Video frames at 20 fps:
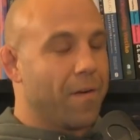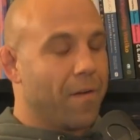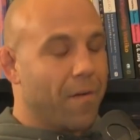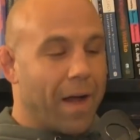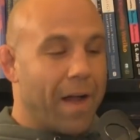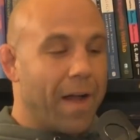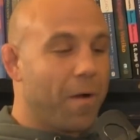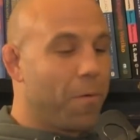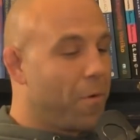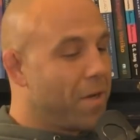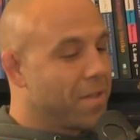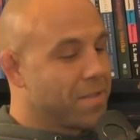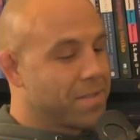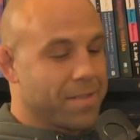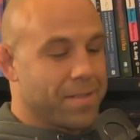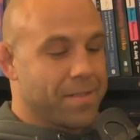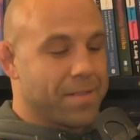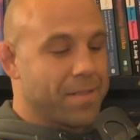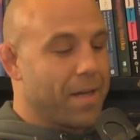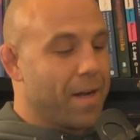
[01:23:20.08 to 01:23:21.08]
You know,
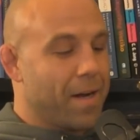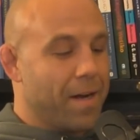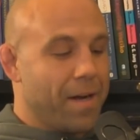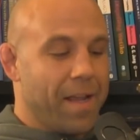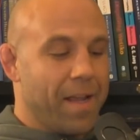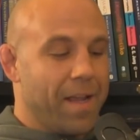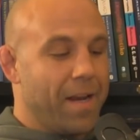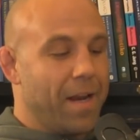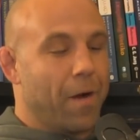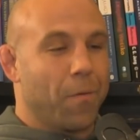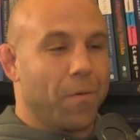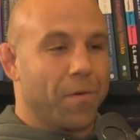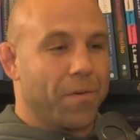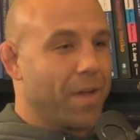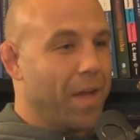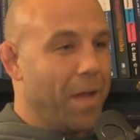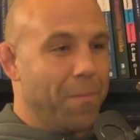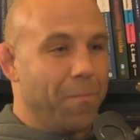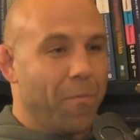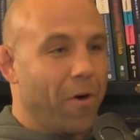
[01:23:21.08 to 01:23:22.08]
ayahuasca's got an eight
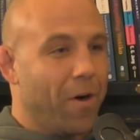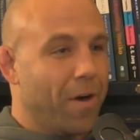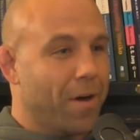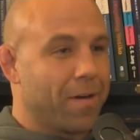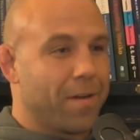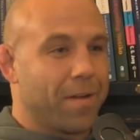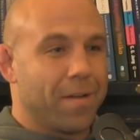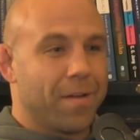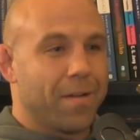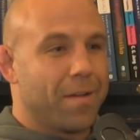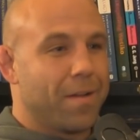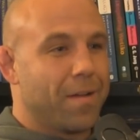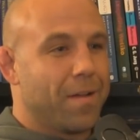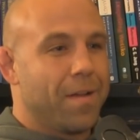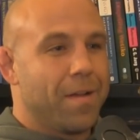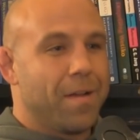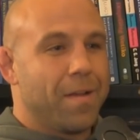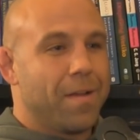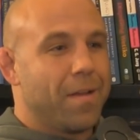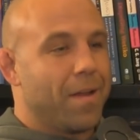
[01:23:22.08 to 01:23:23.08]
hour time mark.
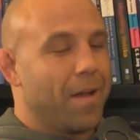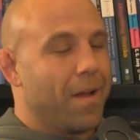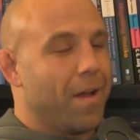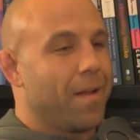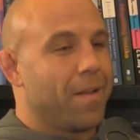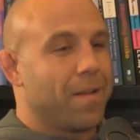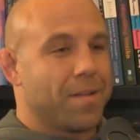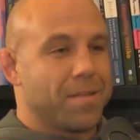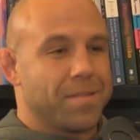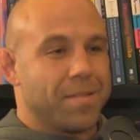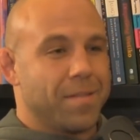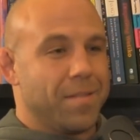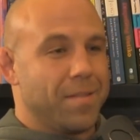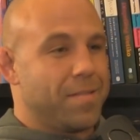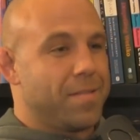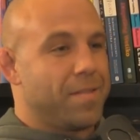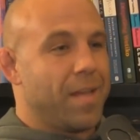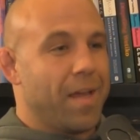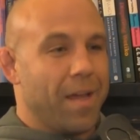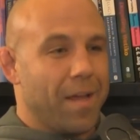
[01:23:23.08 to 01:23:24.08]
Yeah uh,
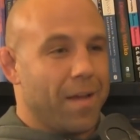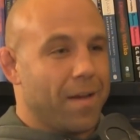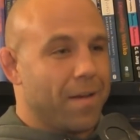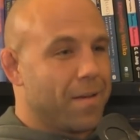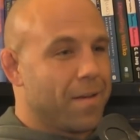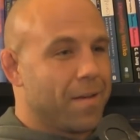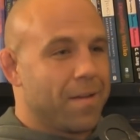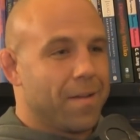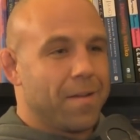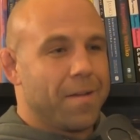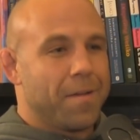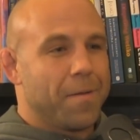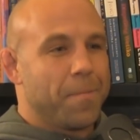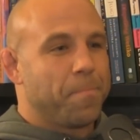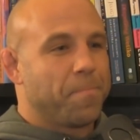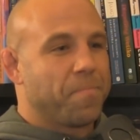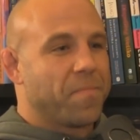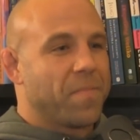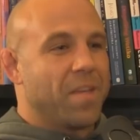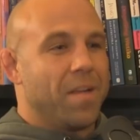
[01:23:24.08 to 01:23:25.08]
LSD's 10.
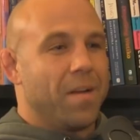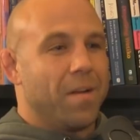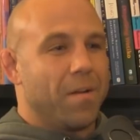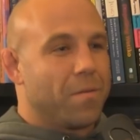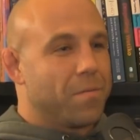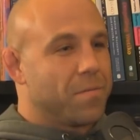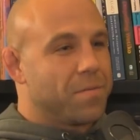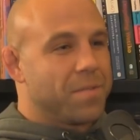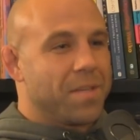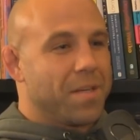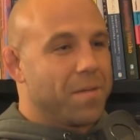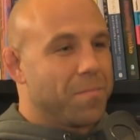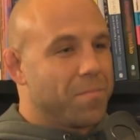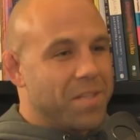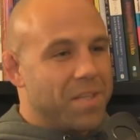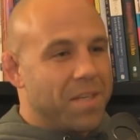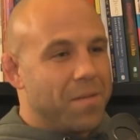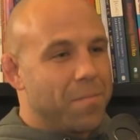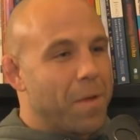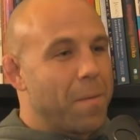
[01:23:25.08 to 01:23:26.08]
Yeah. You know,
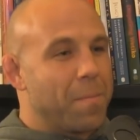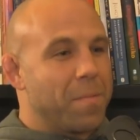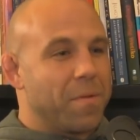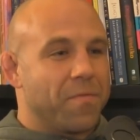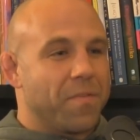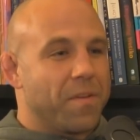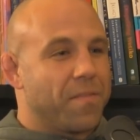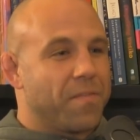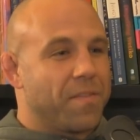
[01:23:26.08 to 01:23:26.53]
DMT might be